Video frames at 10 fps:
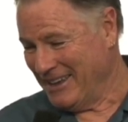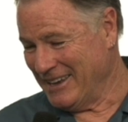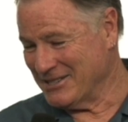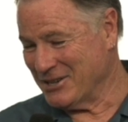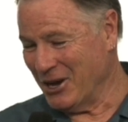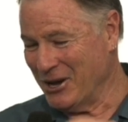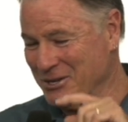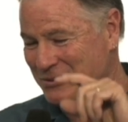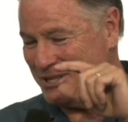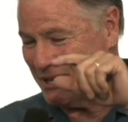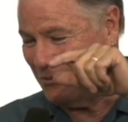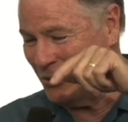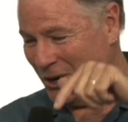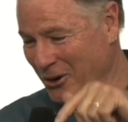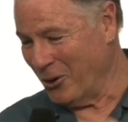His nose was
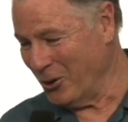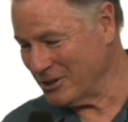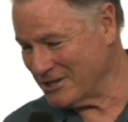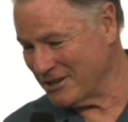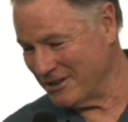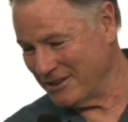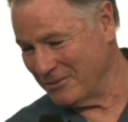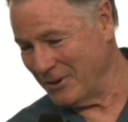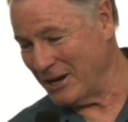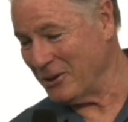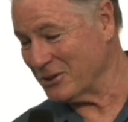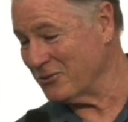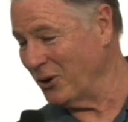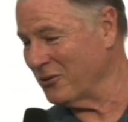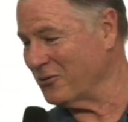somewhat hooked, but he was
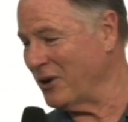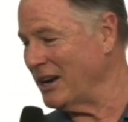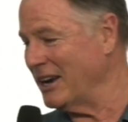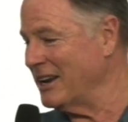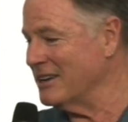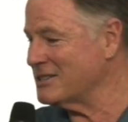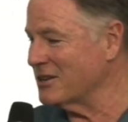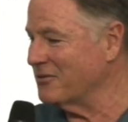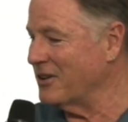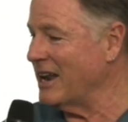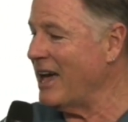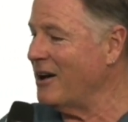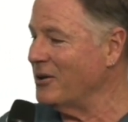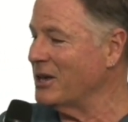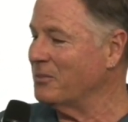full of friendliness, and for
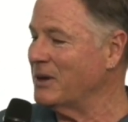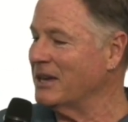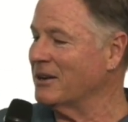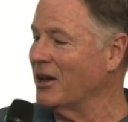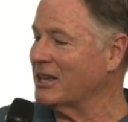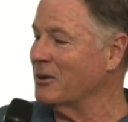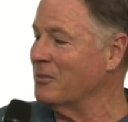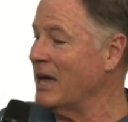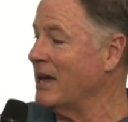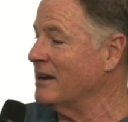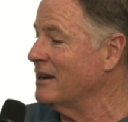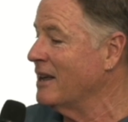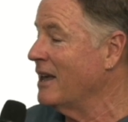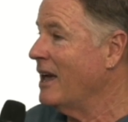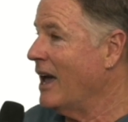now he appeared like a man
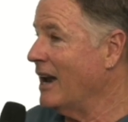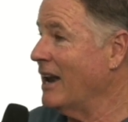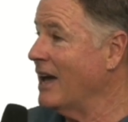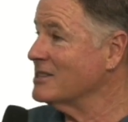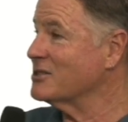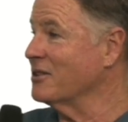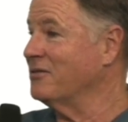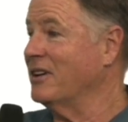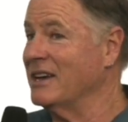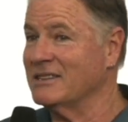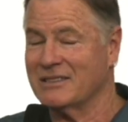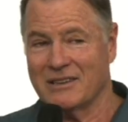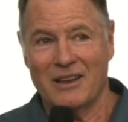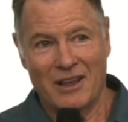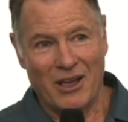and has the face
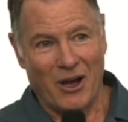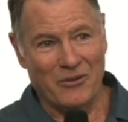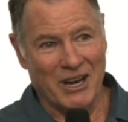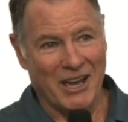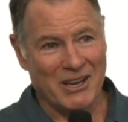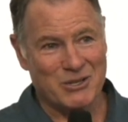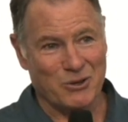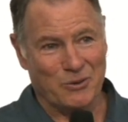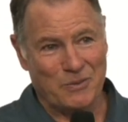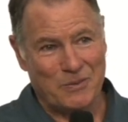of an angel.